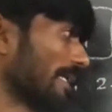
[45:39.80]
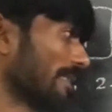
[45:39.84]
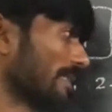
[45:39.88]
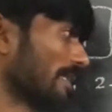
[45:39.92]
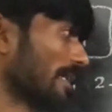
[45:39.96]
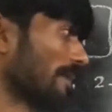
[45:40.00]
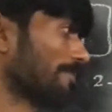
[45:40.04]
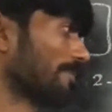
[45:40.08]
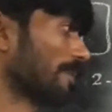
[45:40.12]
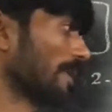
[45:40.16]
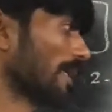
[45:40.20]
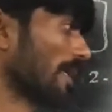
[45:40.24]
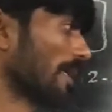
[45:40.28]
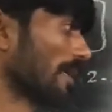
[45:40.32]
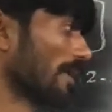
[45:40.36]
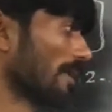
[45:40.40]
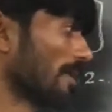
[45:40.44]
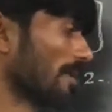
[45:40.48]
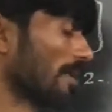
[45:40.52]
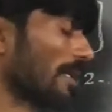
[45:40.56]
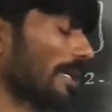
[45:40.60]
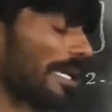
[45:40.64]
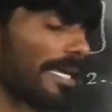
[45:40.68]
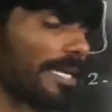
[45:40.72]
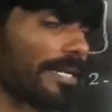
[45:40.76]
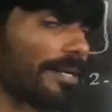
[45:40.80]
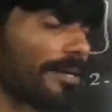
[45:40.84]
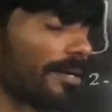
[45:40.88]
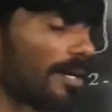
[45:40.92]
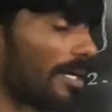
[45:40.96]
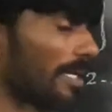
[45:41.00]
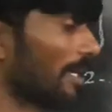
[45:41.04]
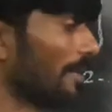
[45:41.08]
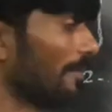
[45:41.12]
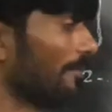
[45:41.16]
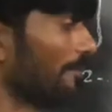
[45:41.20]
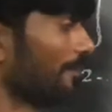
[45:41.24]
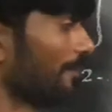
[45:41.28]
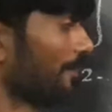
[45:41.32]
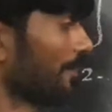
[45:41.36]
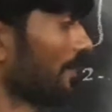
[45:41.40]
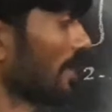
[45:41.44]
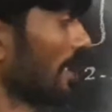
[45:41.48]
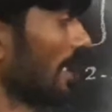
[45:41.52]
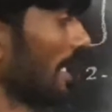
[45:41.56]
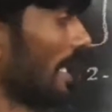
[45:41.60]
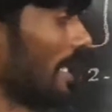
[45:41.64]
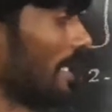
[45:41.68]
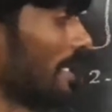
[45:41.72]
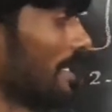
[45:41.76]
of the air column
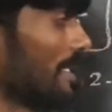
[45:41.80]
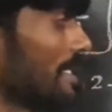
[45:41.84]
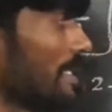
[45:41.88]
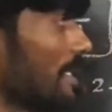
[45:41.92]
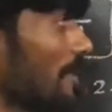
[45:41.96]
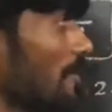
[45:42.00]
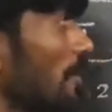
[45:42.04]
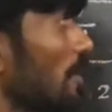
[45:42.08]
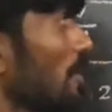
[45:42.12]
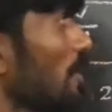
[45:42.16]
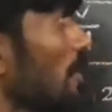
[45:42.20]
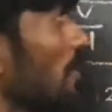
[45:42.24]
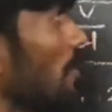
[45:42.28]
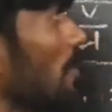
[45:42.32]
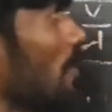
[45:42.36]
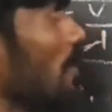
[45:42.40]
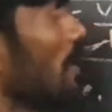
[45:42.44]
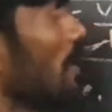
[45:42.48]
L is equal to,